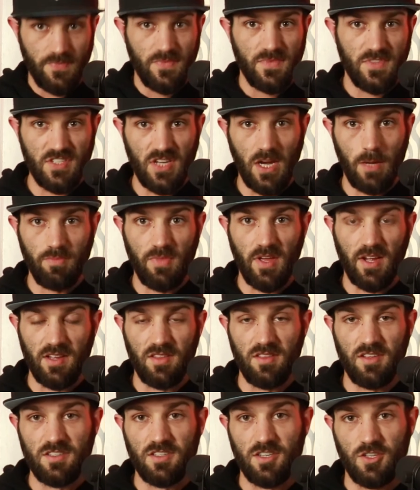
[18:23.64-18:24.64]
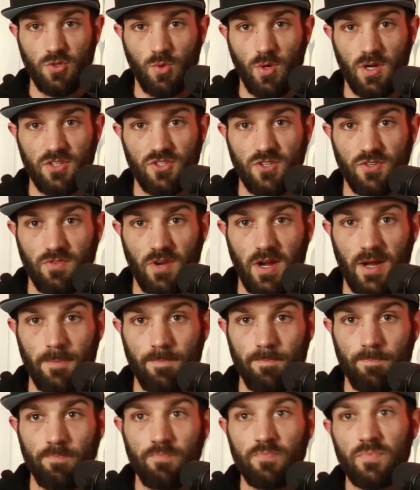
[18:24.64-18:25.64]
Same thing in this situation, right?
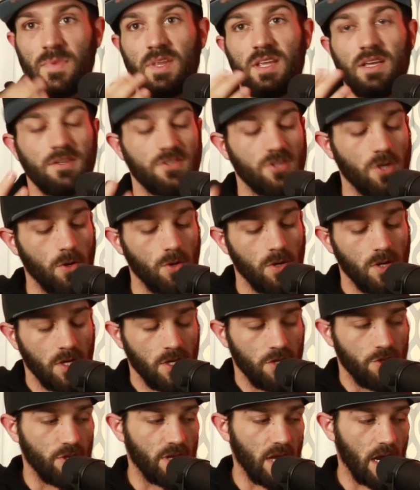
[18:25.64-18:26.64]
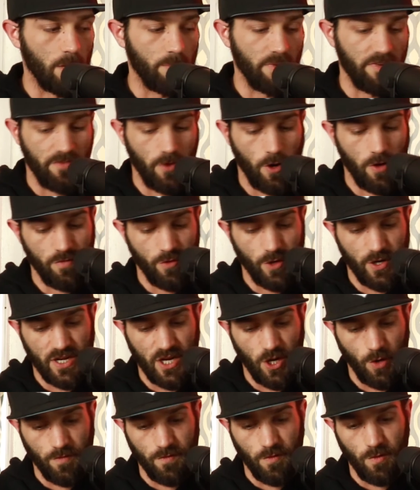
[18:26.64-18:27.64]
So you got to be very, very
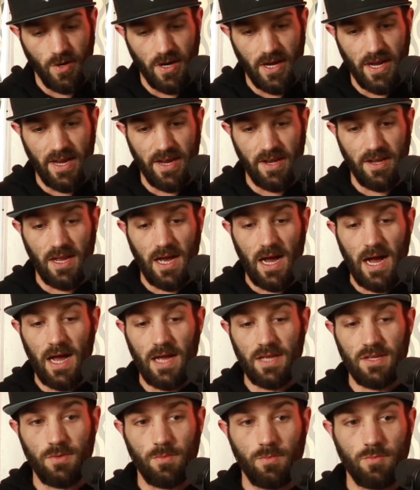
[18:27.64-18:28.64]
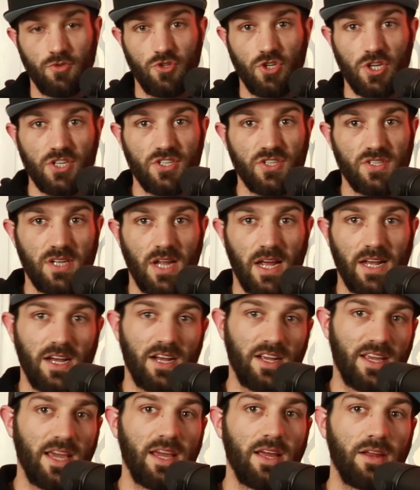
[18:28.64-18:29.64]
careful. And uh, just like,
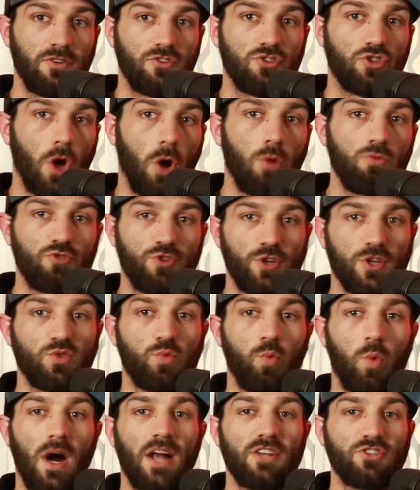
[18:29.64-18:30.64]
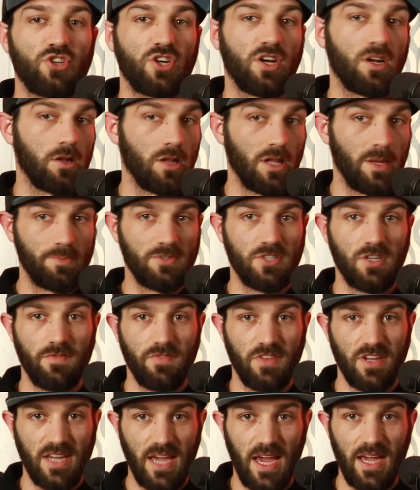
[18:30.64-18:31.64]
again, don't just watch clips of
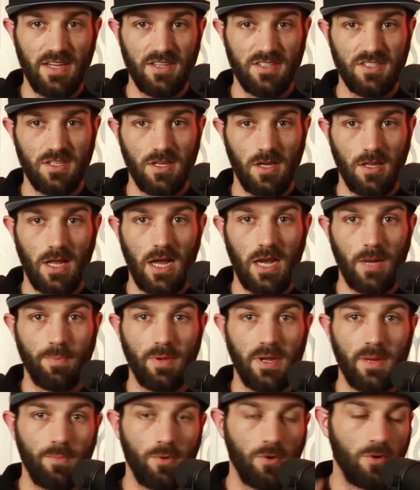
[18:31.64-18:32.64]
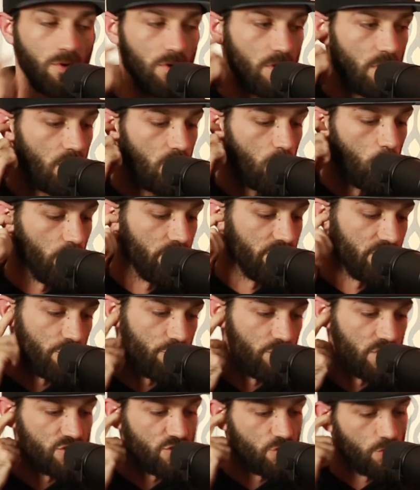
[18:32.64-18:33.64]
the case. A lot of people, when the
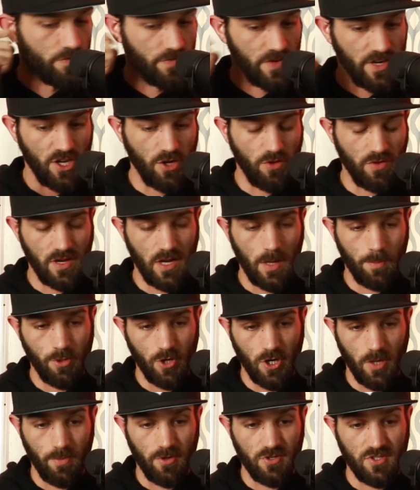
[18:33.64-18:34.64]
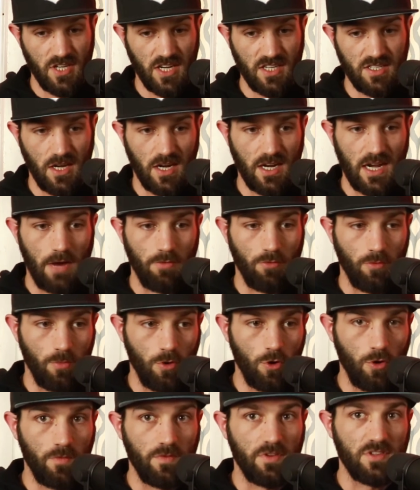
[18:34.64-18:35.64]
original video that I put up on TikTok got
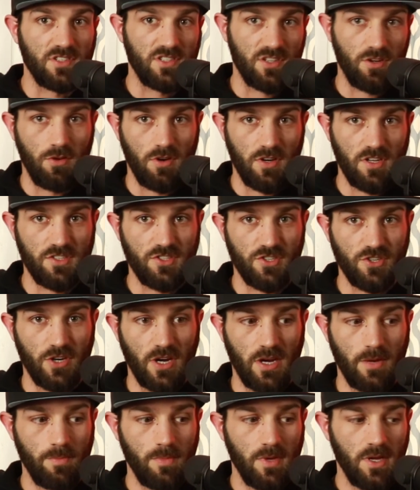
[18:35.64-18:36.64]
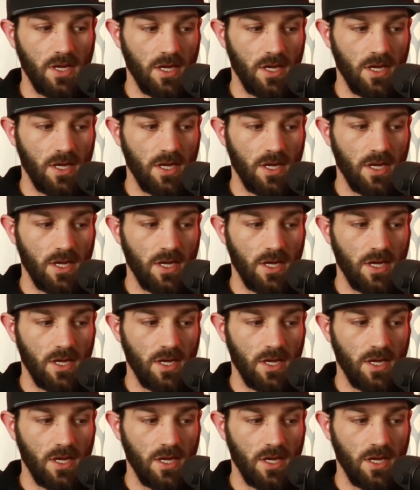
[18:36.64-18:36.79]
removed, it's still on Instagram